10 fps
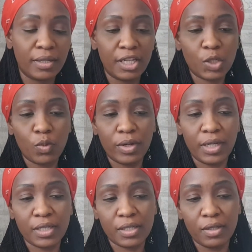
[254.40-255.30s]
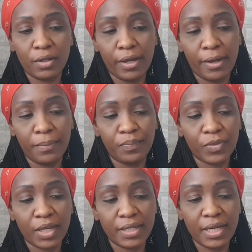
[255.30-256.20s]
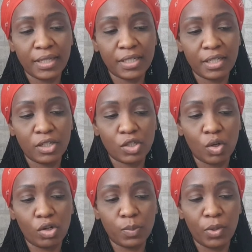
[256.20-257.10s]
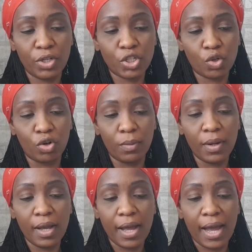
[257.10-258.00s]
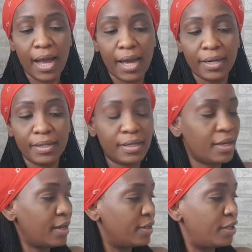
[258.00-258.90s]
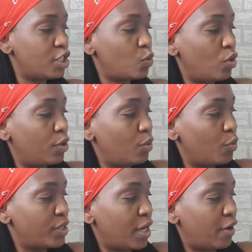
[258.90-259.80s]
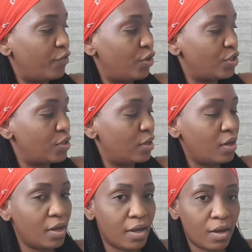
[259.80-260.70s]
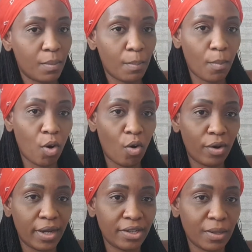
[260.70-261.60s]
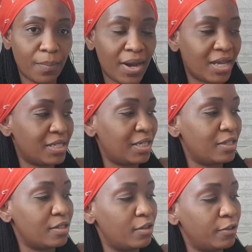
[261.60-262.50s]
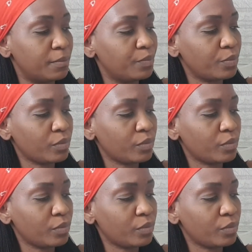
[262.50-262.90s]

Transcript: this one is the Dead Sea Salt Body Scrub, and this one, which I have used more in the past, is the